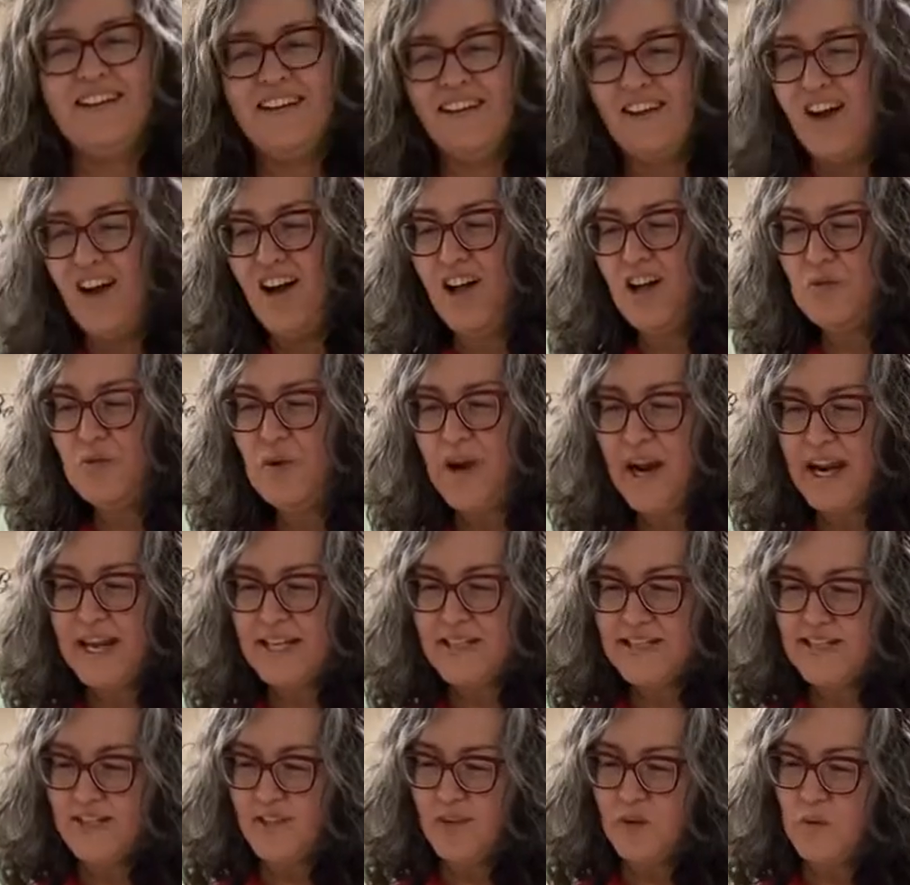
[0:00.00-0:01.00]
All
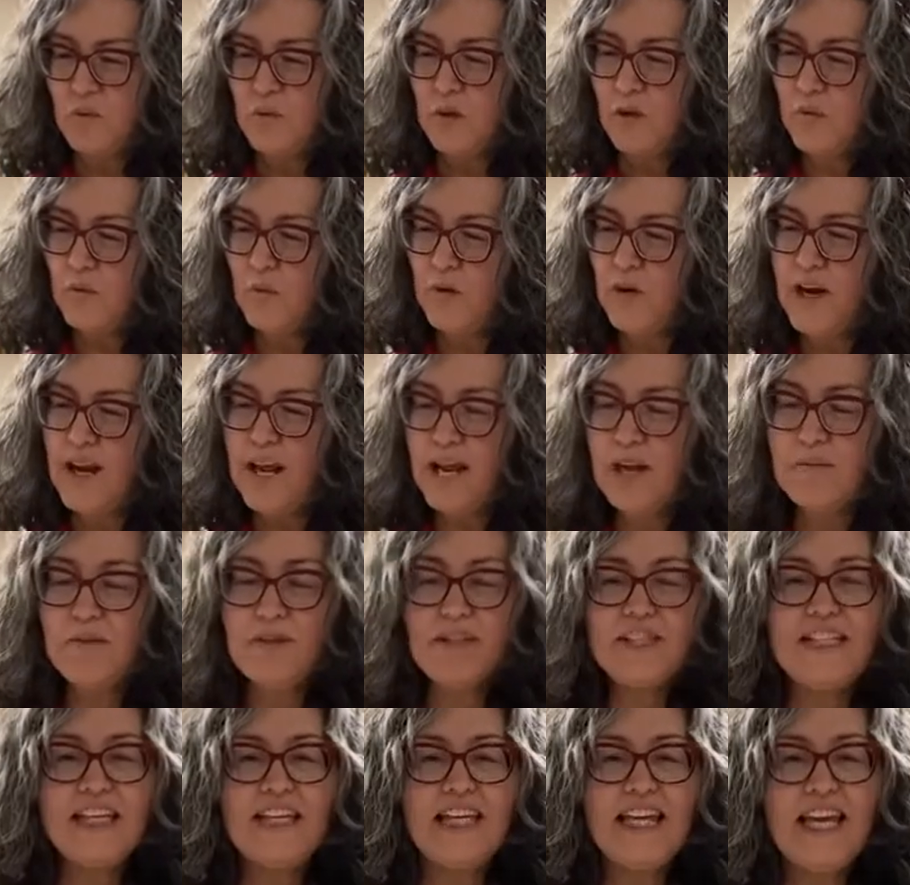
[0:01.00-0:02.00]
right, so we were able
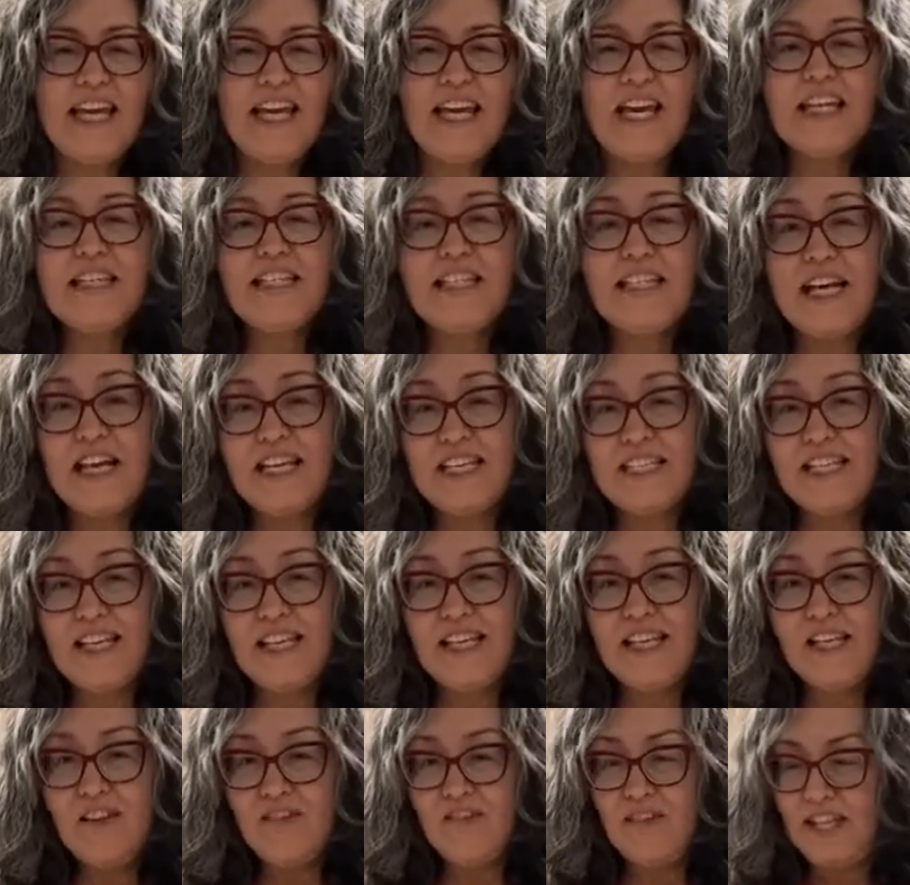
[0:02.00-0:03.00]
to get a
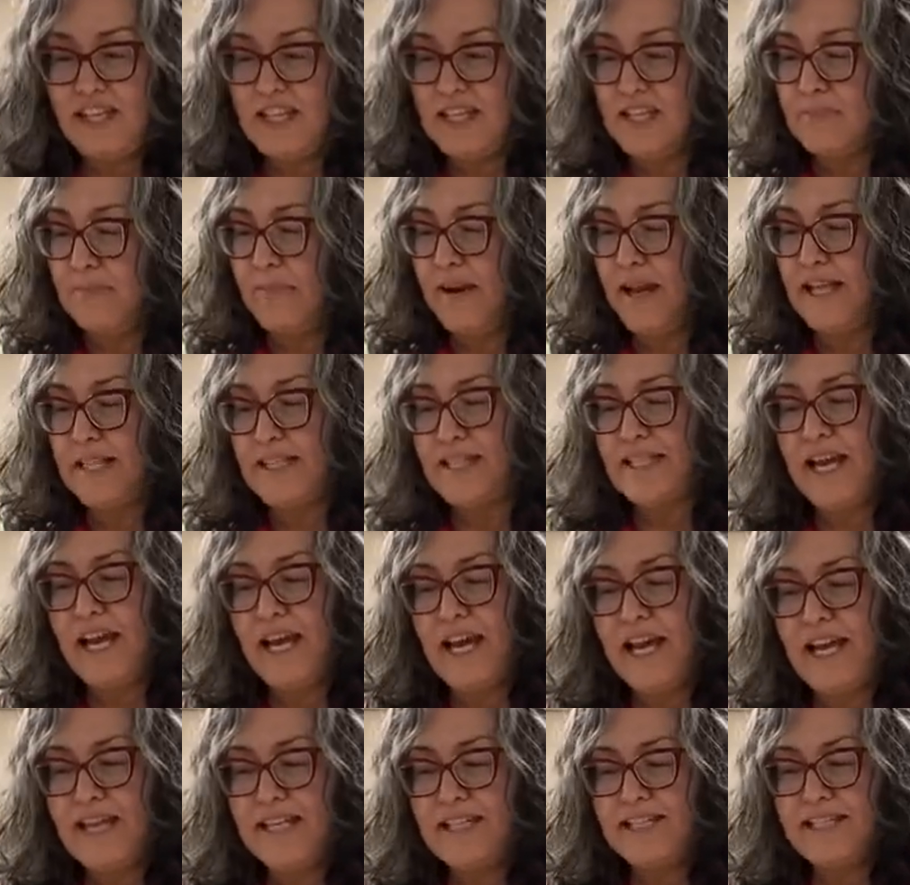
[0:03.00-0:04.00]
dozen of these
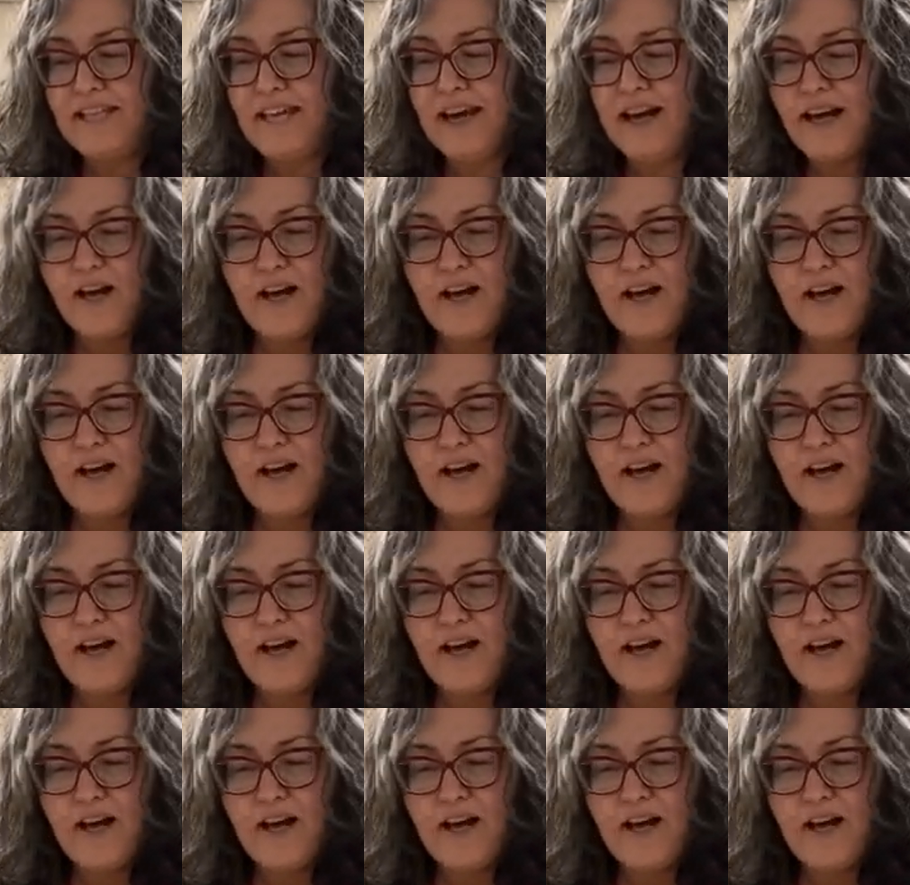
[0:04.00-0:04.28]
bite-sized,